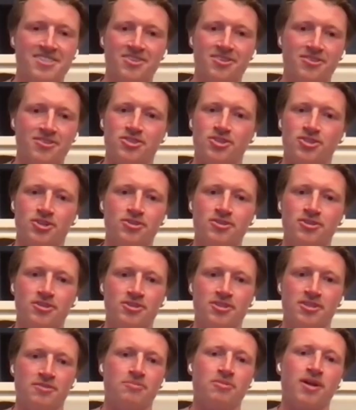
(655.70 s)
it's not true.
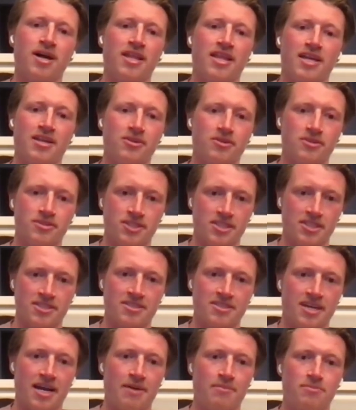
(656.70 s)
You could apply that
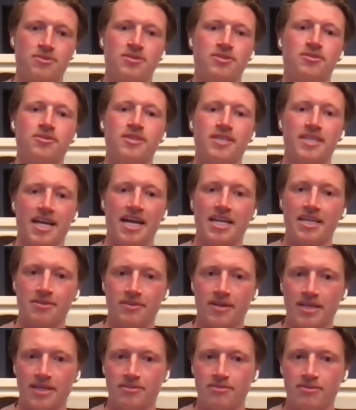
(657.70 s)
logic to absolutely
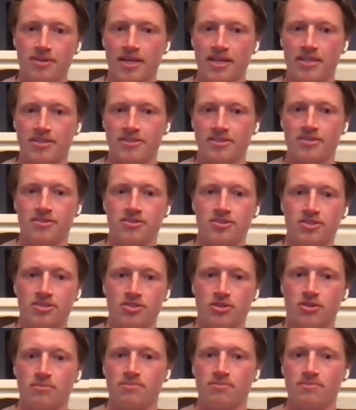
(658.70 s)
anywhere, right? Yeah.
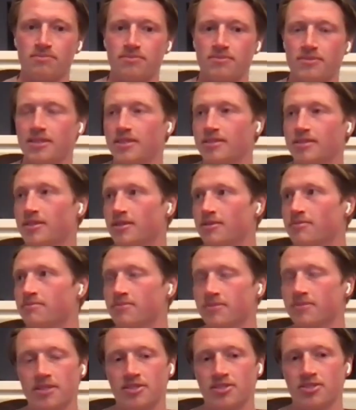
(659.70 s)
Stop, uh, you know,
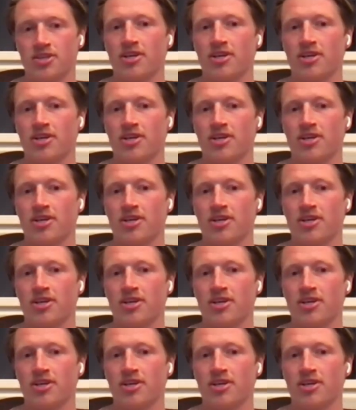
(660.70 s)
a